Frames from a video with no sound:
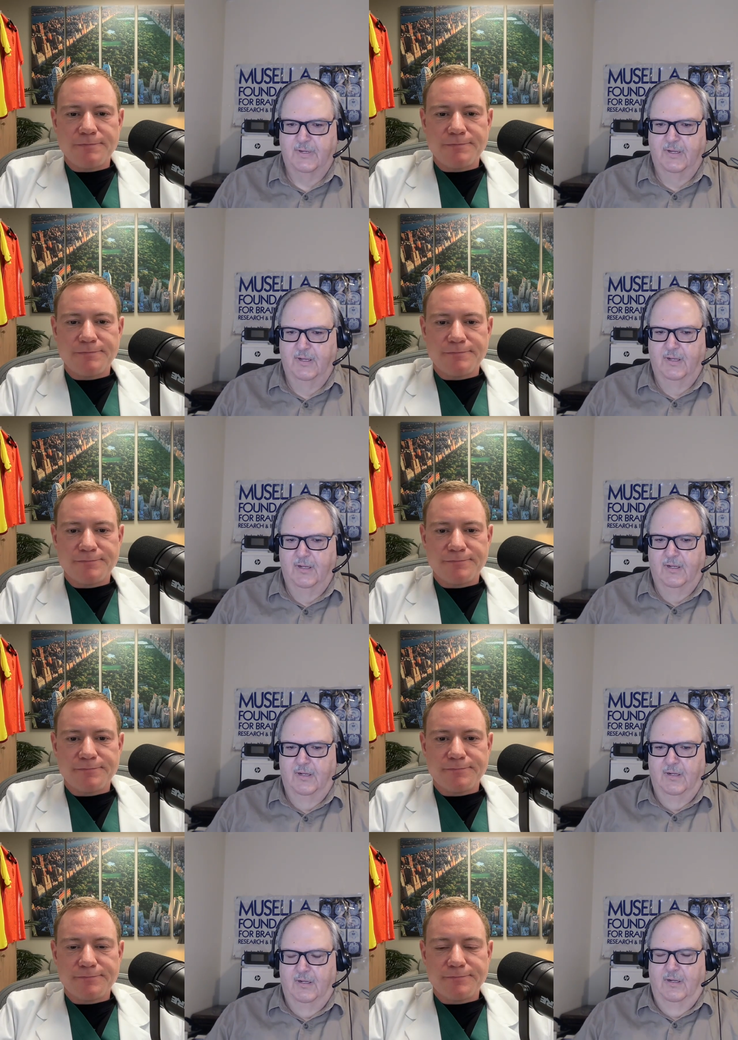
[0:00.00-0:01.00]

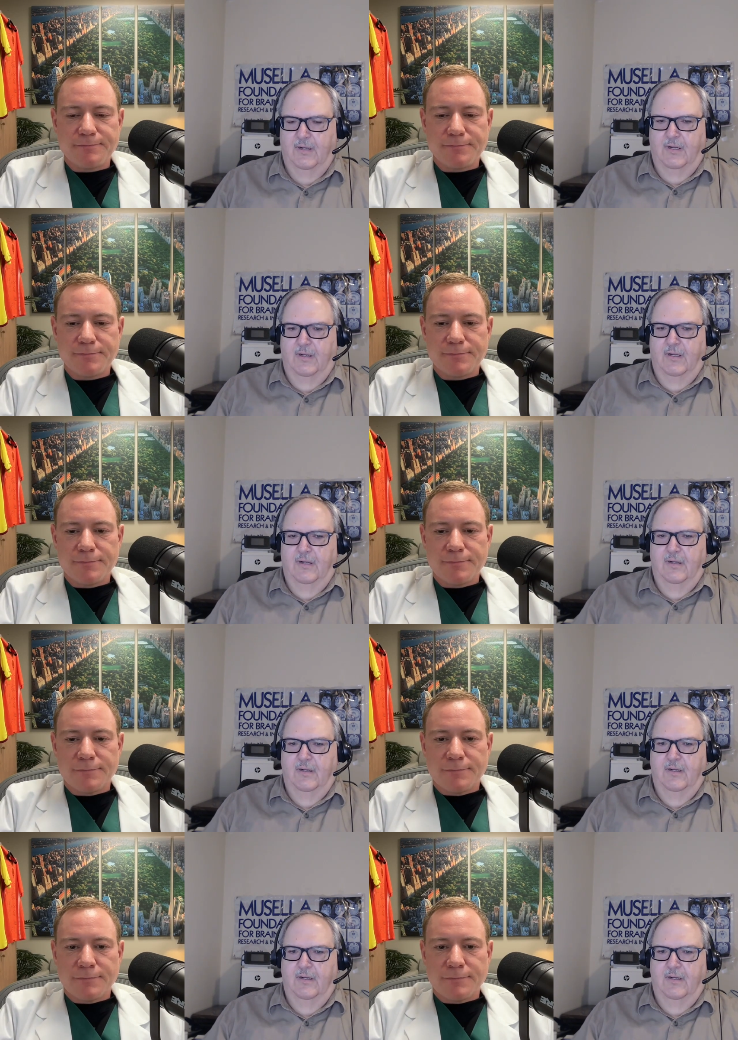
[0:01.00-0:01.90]
No one is speaking in this clip.